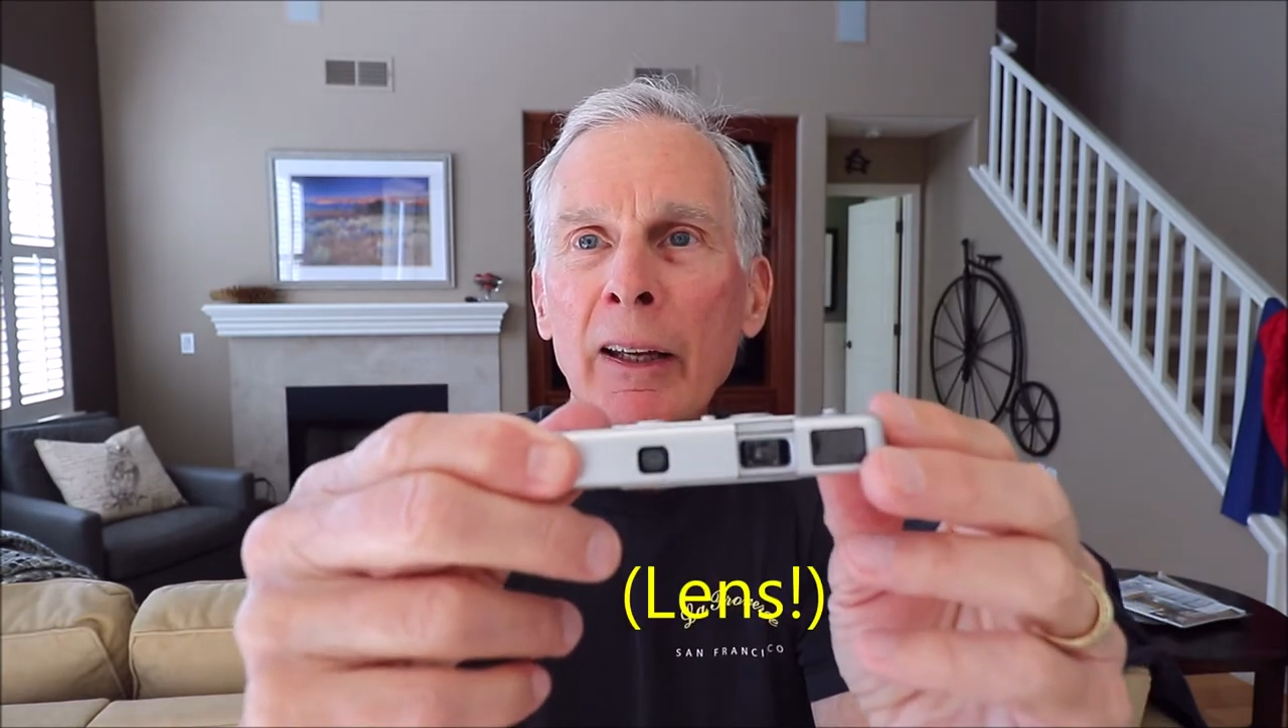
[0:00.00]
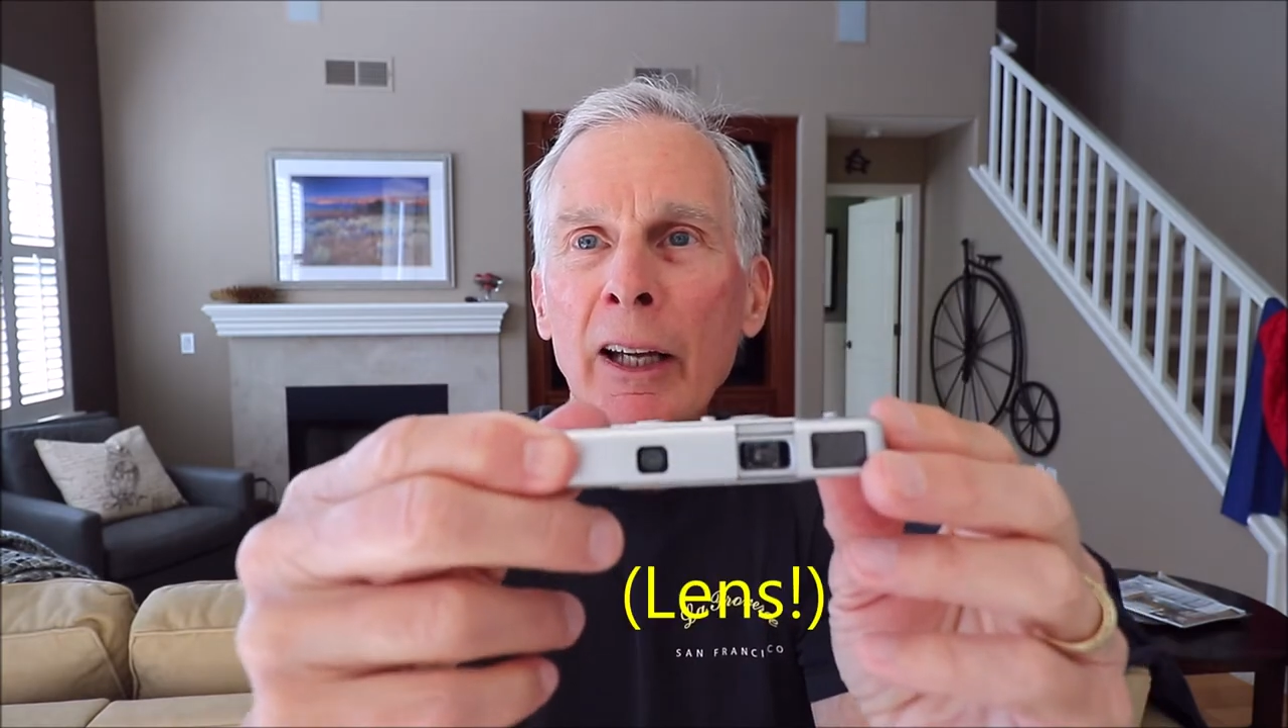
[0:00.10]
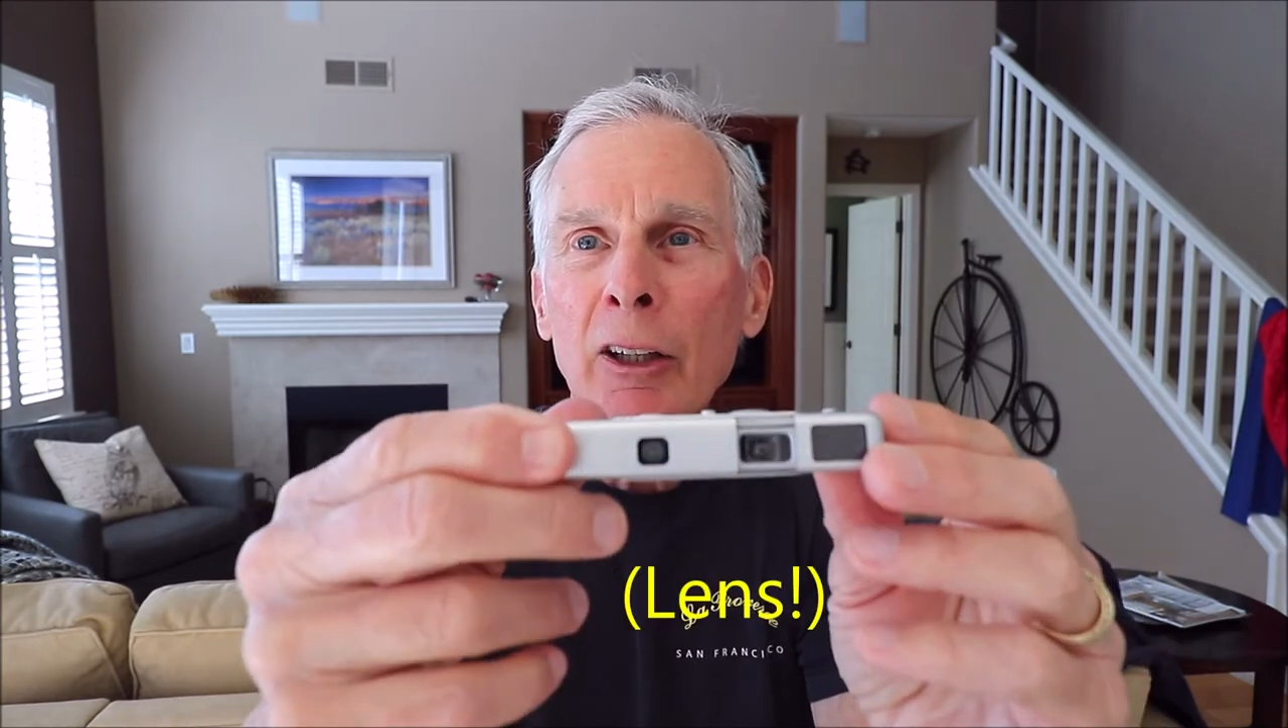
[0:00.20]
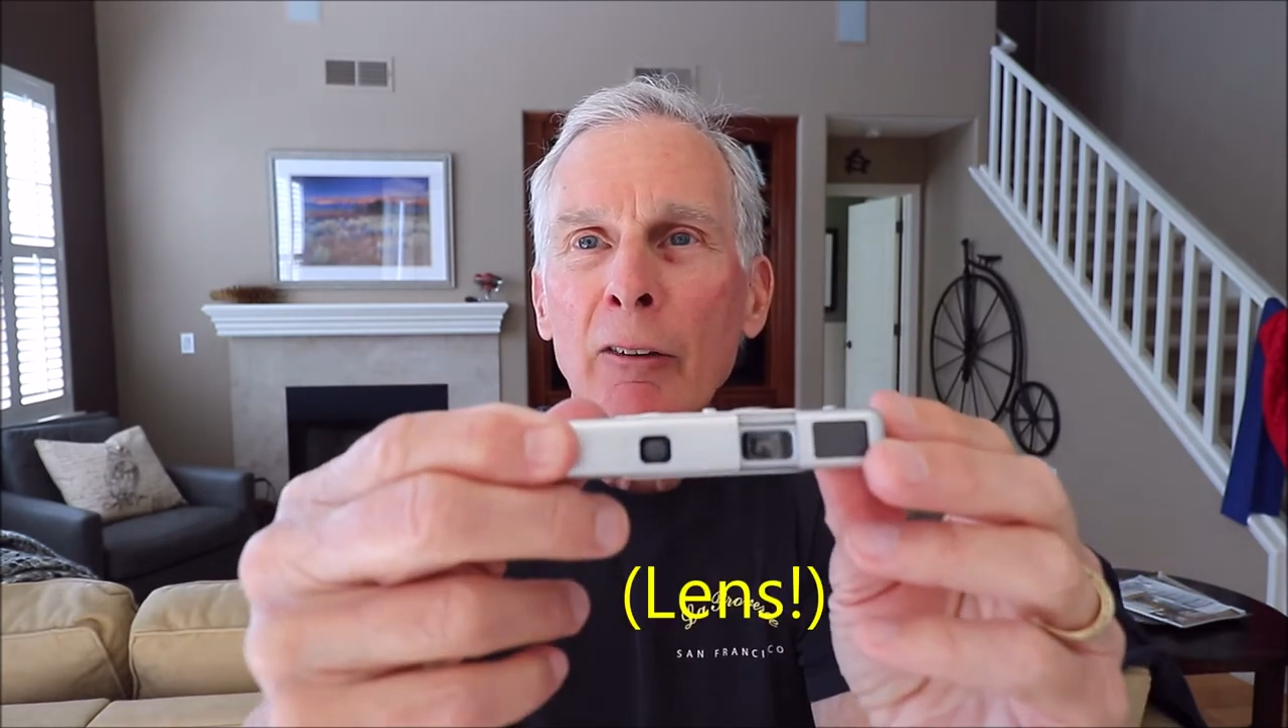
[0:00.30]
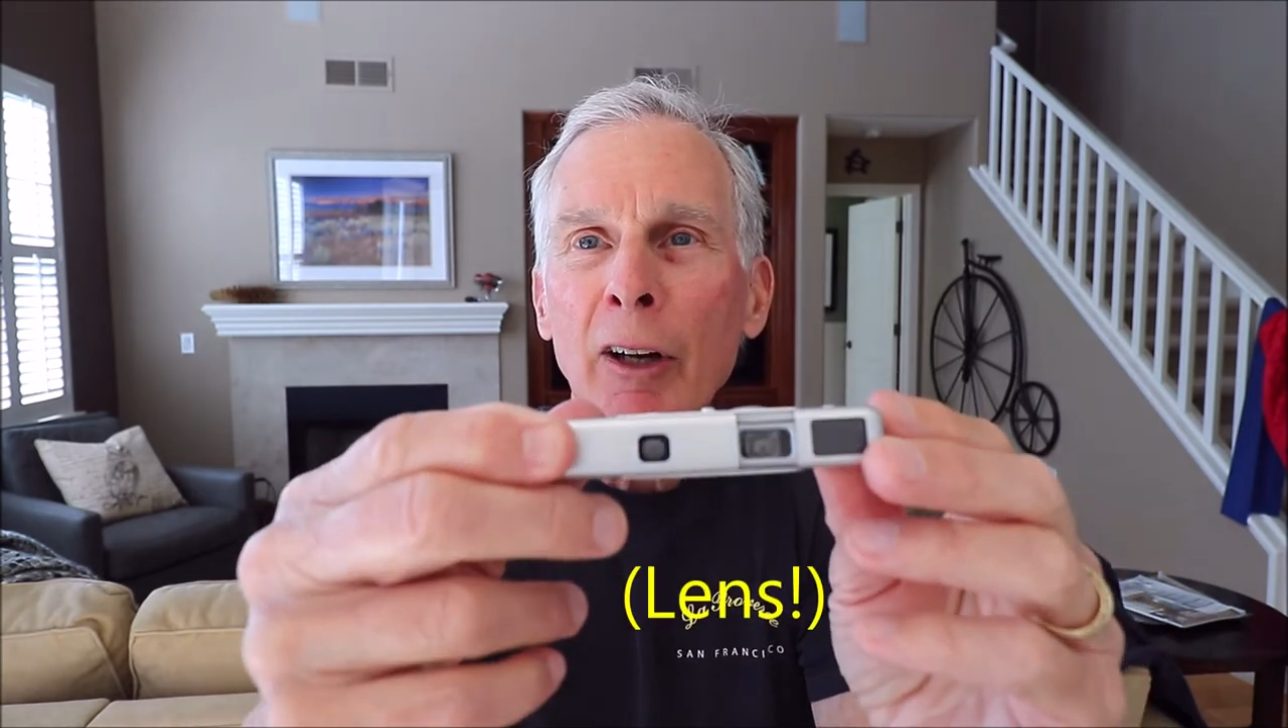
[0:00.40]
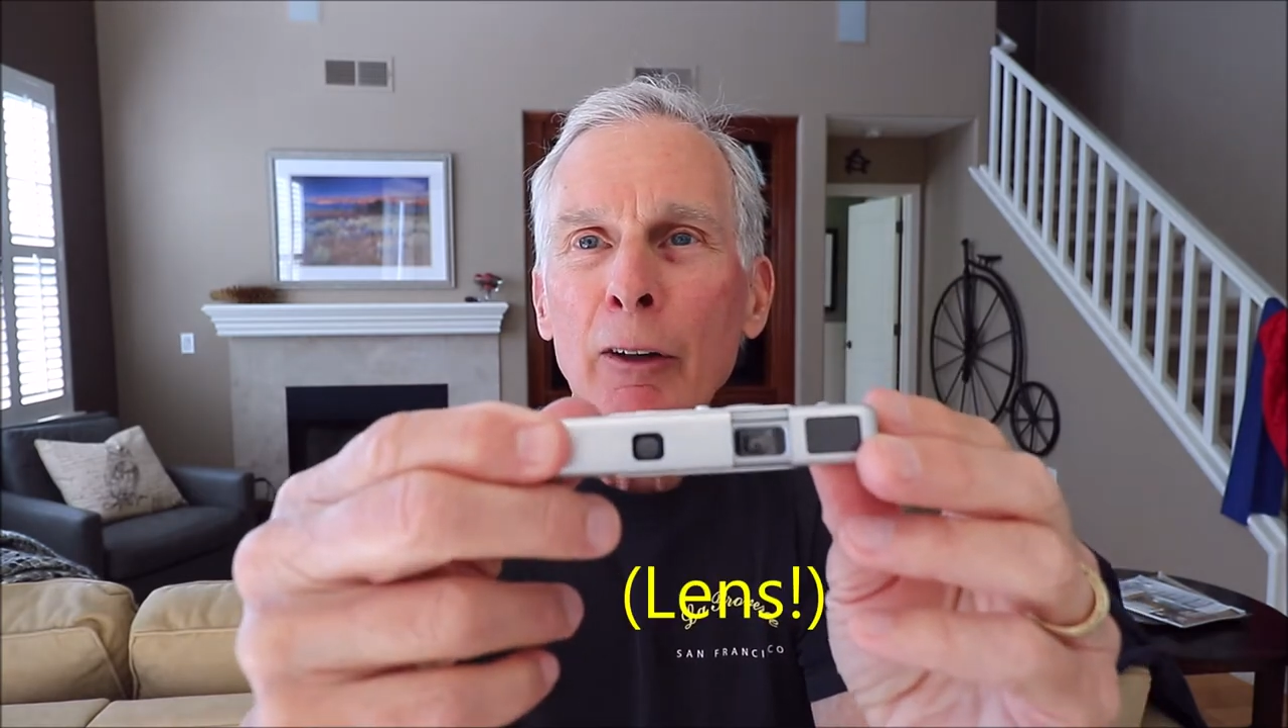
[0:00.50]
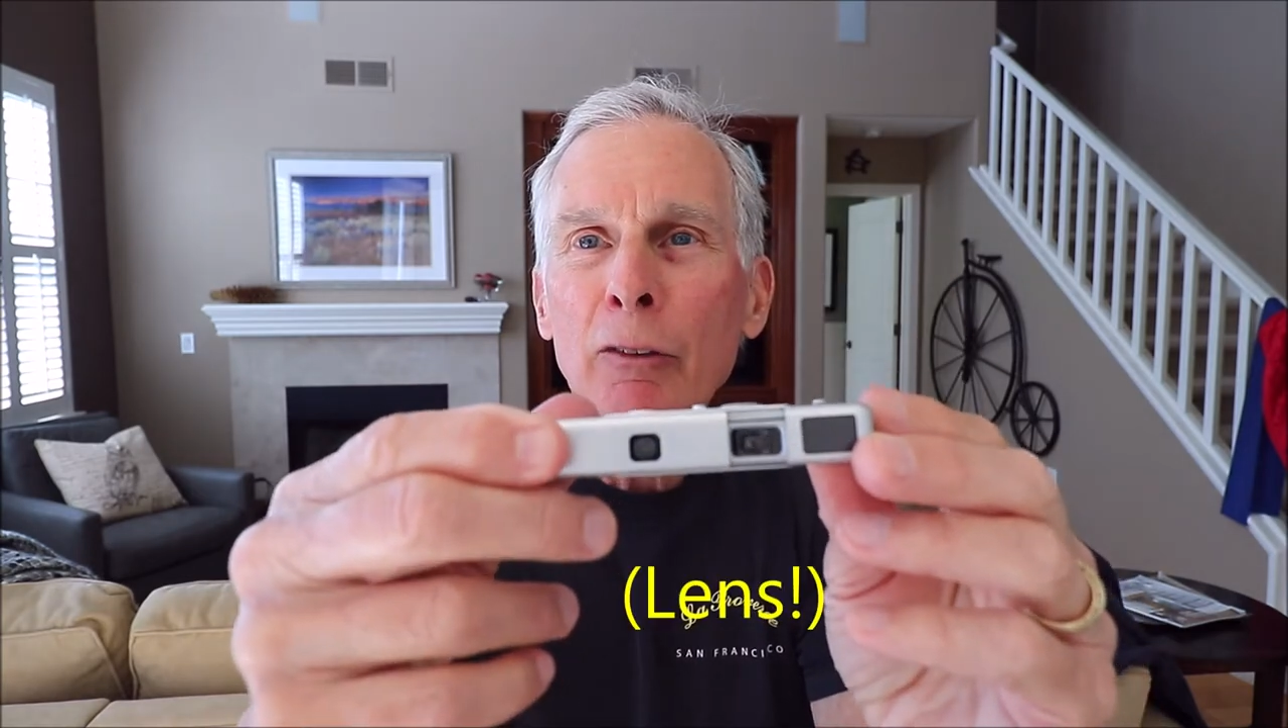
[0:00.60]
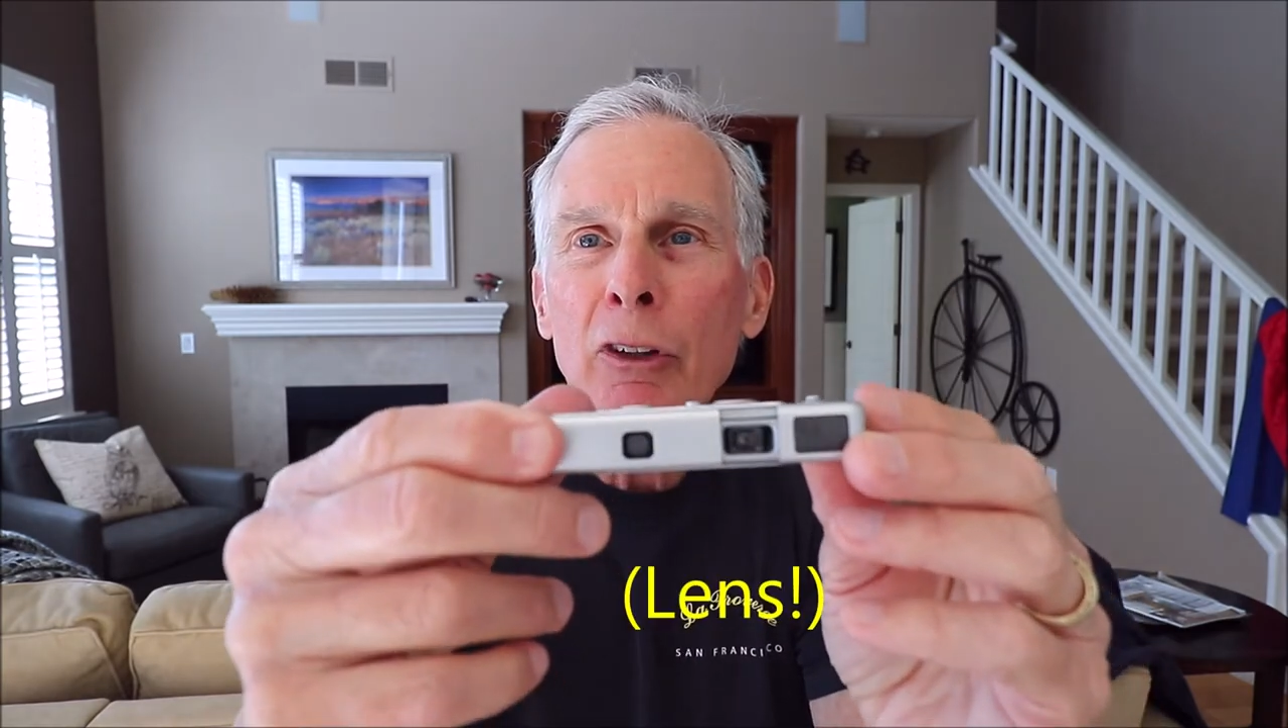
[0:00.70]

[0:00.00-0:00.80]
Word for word: And I don't know if you